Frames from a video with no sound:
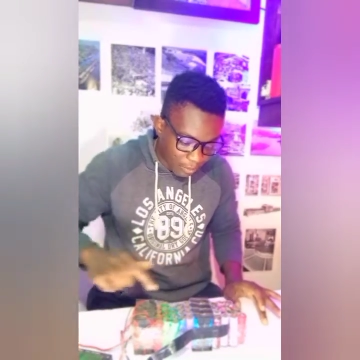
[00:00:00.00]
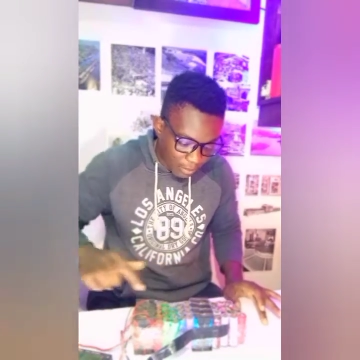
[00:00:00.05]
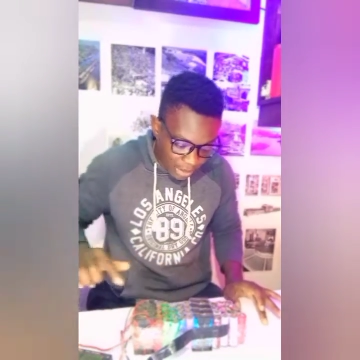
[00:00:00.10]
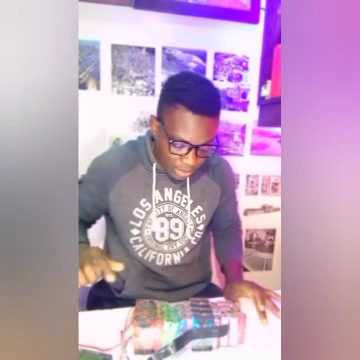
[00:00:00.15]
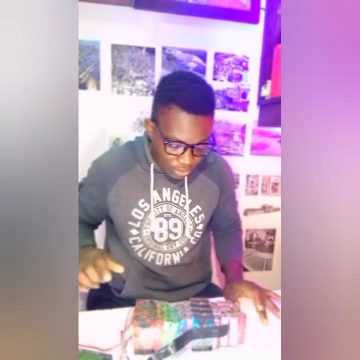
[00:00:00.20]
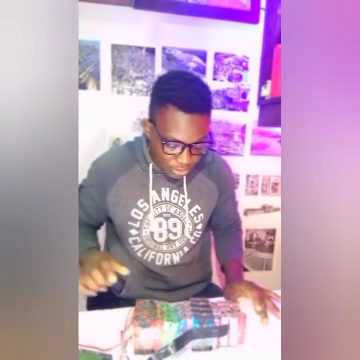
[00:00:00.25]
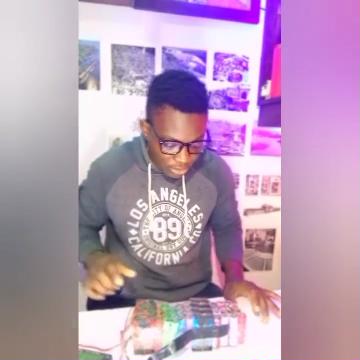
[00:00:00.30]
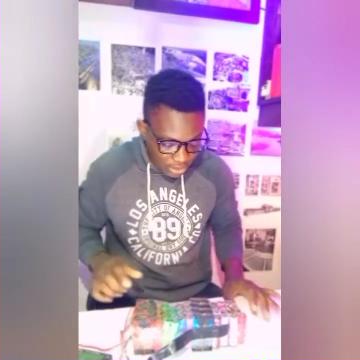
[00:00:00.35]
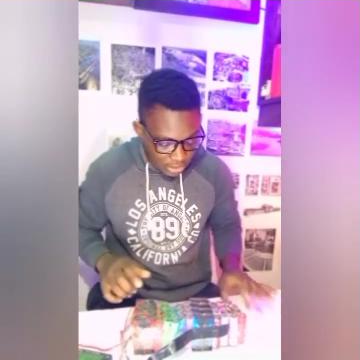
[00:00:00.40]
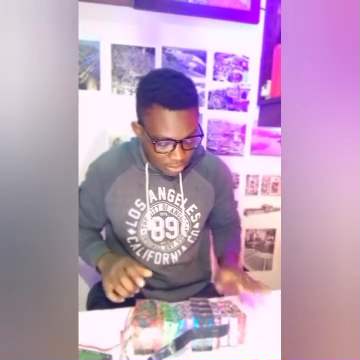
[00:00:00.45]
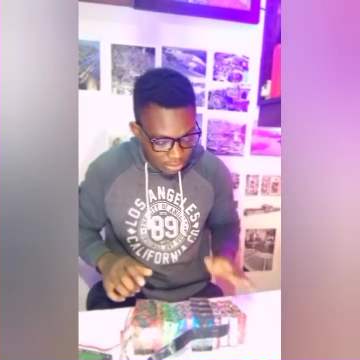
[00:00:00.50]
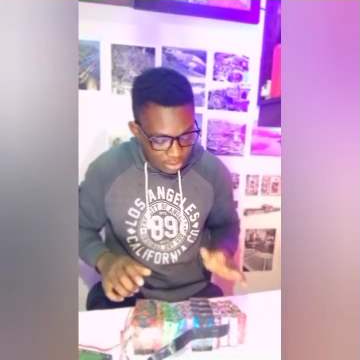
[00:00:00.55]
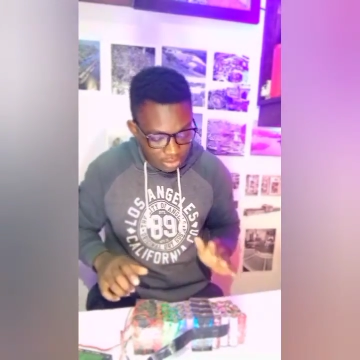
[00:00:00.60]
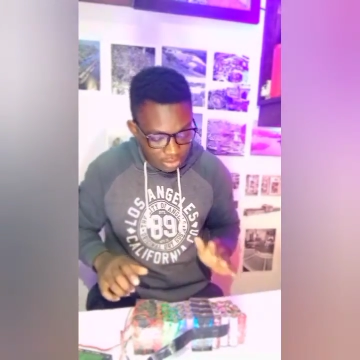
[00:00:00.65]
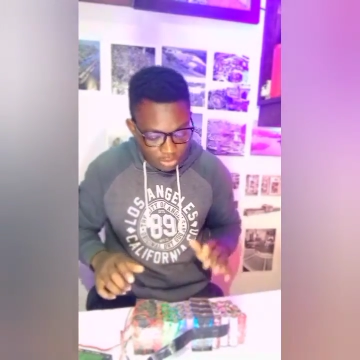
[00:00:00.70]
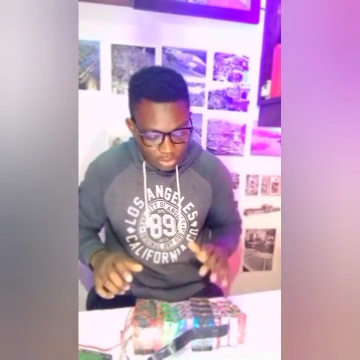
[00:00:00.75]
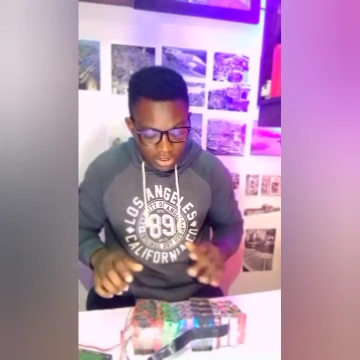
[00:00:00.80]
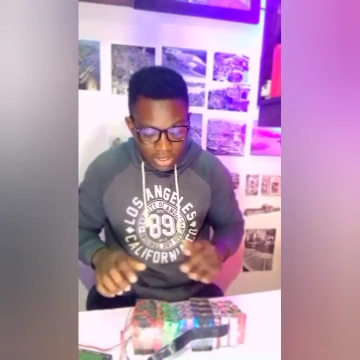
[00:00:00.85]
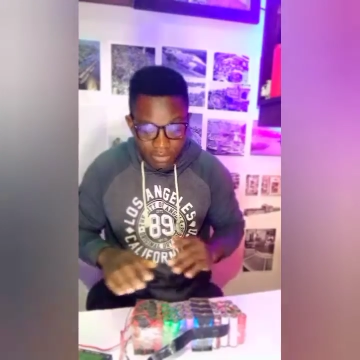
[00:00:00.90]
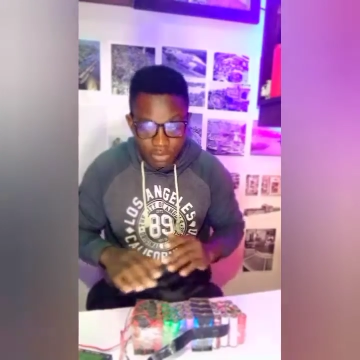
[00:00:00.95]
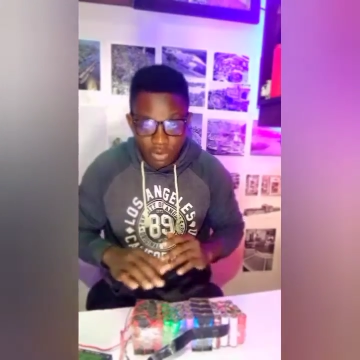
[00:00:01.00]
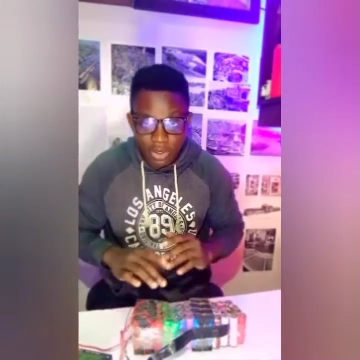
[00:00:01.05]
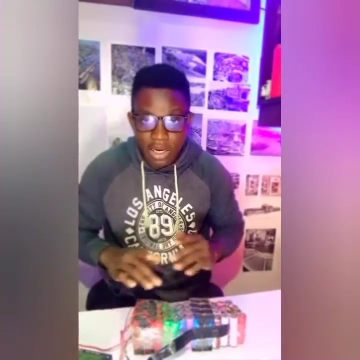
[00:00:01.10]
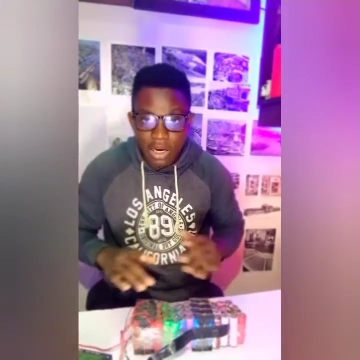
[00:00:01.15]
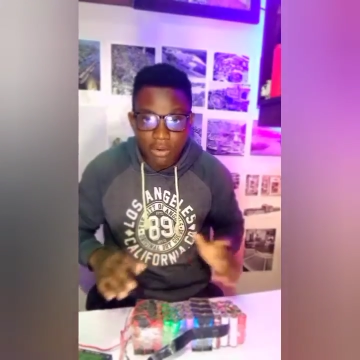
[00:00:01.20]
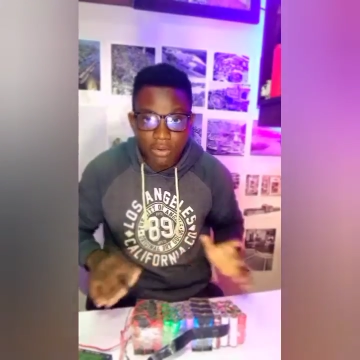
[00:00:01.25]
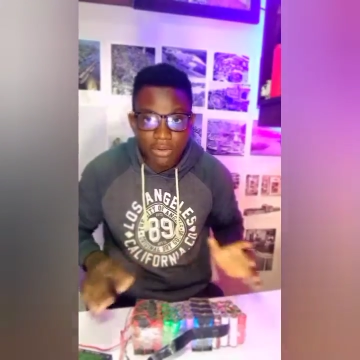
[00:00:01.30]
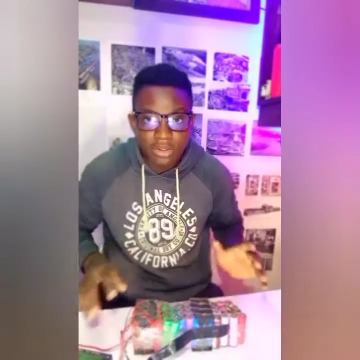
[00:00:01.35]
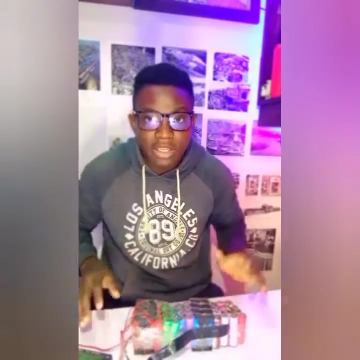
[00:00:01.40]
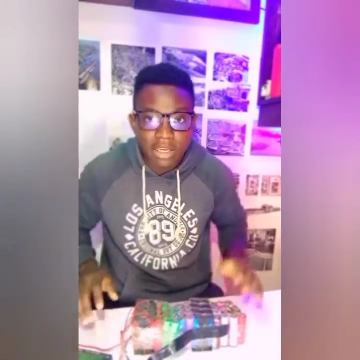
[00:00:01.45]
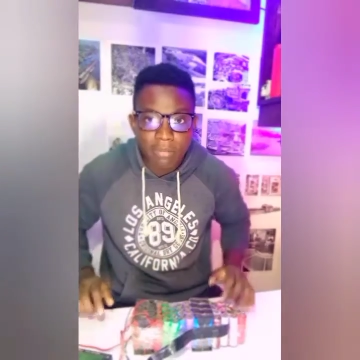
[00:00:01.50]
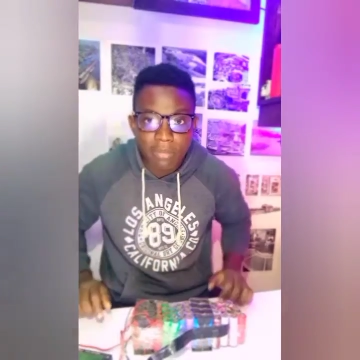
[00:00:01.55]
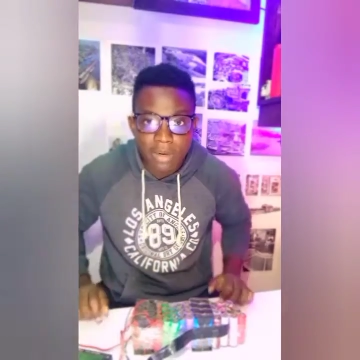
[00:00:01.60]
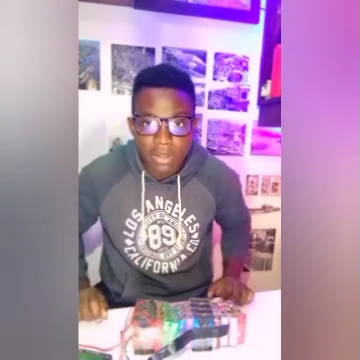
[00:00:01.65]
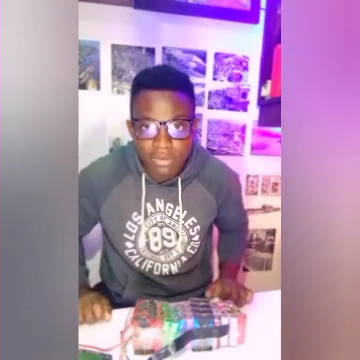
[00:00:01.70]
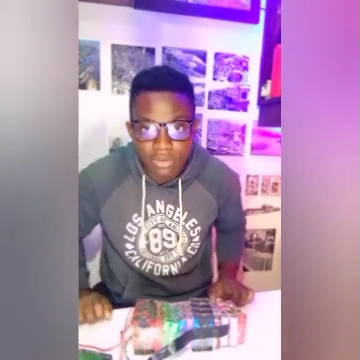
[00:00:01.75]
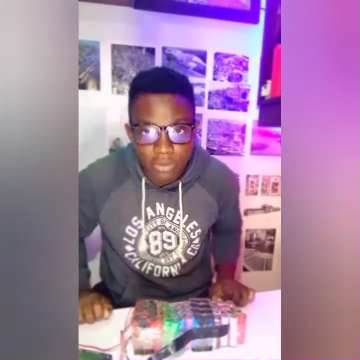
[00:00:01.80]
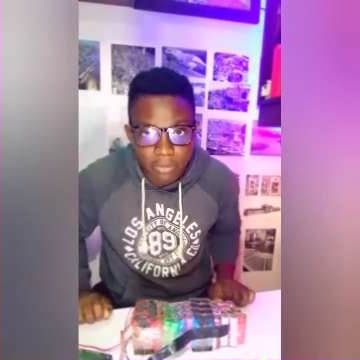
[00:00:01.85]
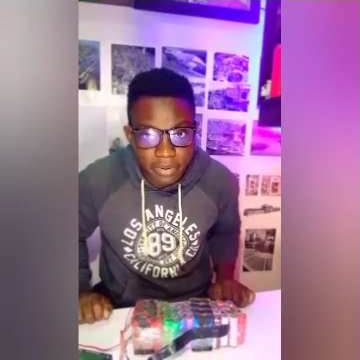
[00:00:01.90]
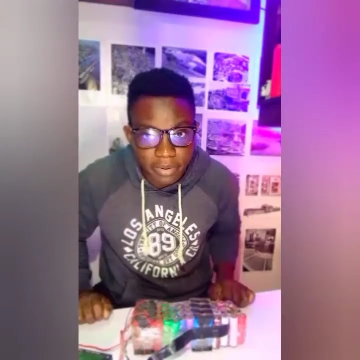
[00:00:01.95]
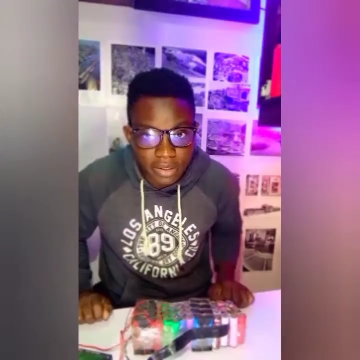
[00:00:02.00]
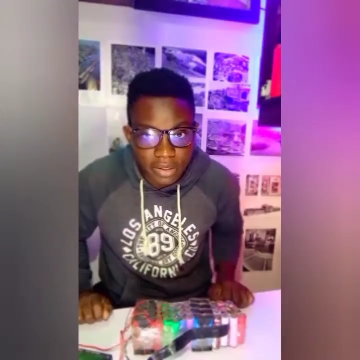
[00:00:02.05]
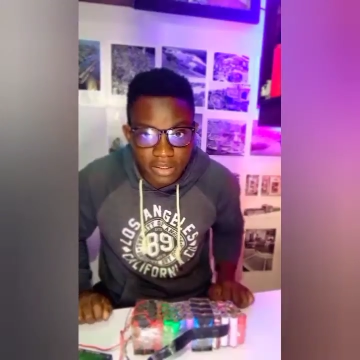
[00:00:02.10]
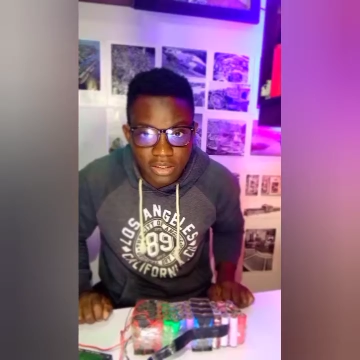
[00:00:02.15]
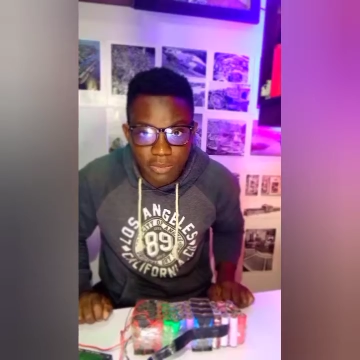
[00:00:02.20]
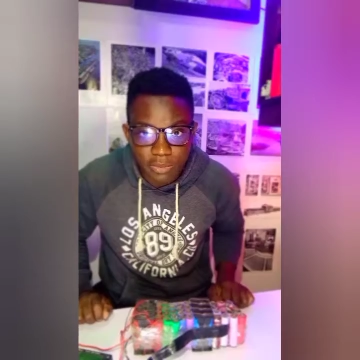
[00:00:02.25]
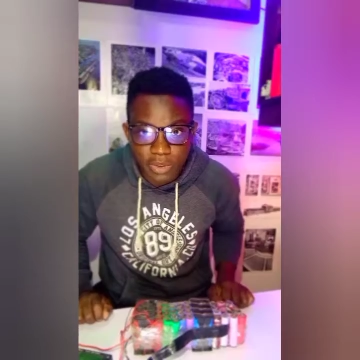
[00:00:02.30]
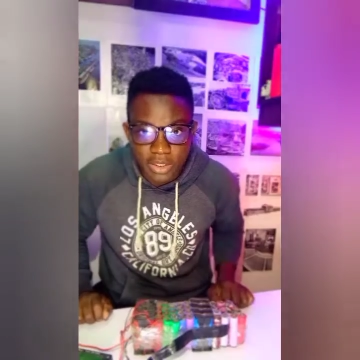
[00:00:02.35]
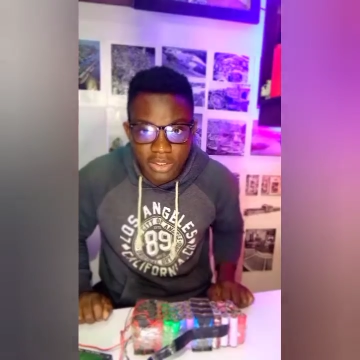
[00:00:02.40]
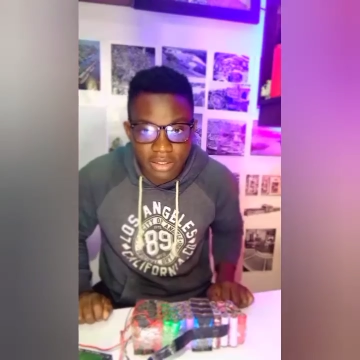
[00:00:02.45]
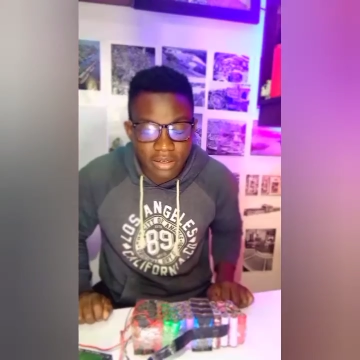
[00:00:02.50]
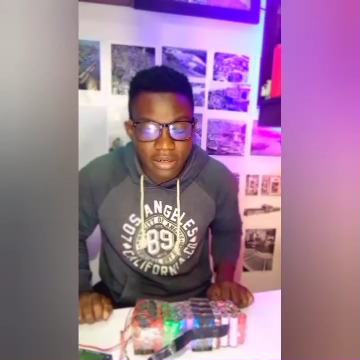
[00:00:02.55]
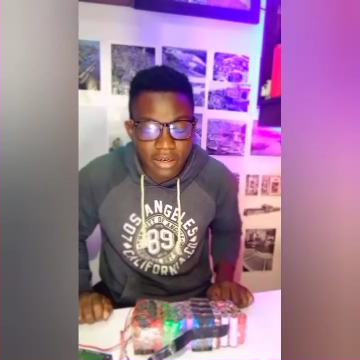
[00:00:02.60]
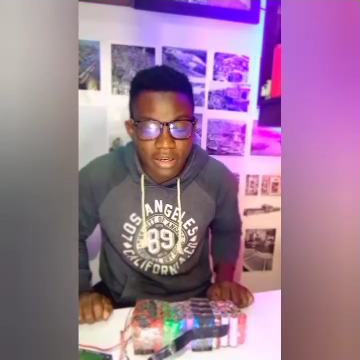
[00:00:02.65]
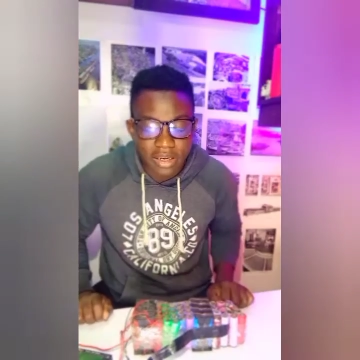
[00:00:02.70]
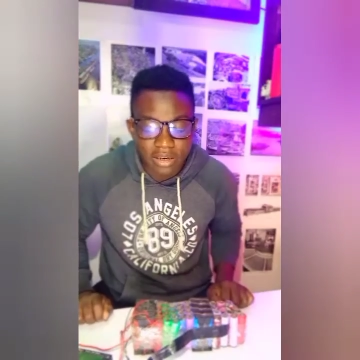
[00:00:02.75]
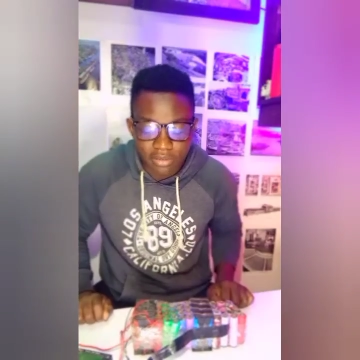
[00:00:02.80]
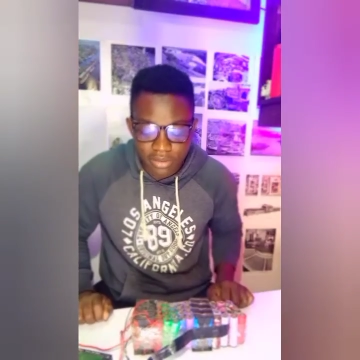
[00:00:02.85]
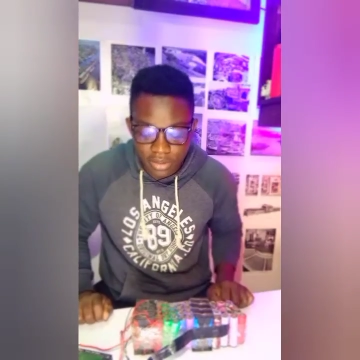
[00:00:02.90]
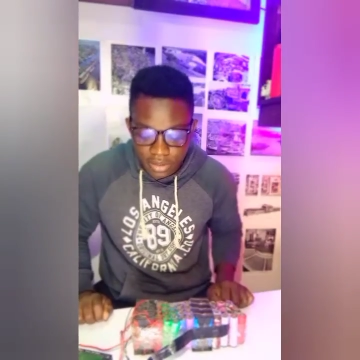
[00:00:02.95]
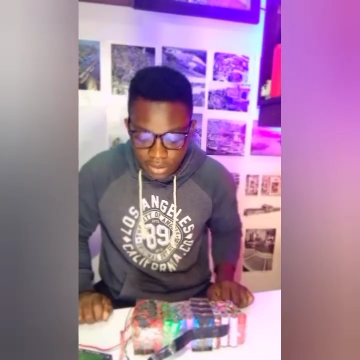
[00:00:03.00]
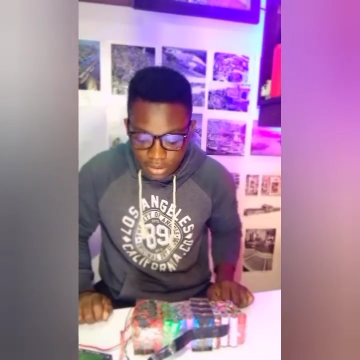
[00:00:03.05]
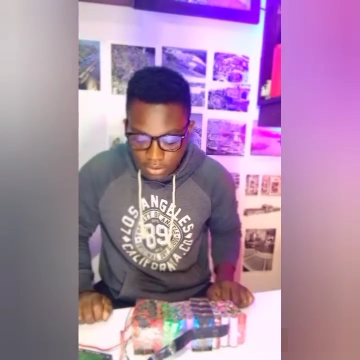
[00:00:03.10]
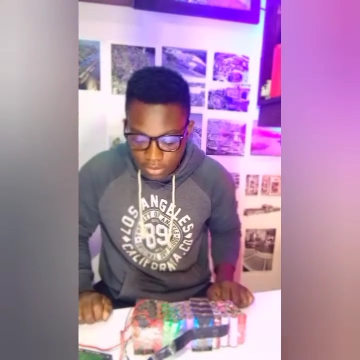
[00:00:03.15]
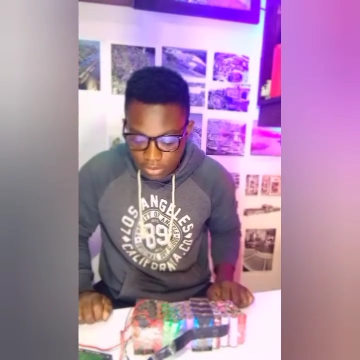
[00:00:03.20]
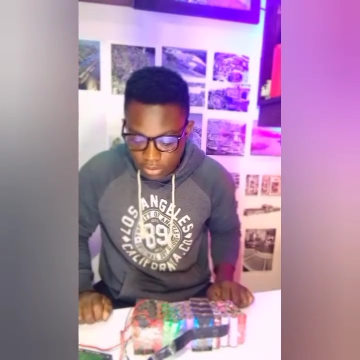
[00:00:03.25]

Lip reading: battery cells. I'll just have to count them and replace basically everything,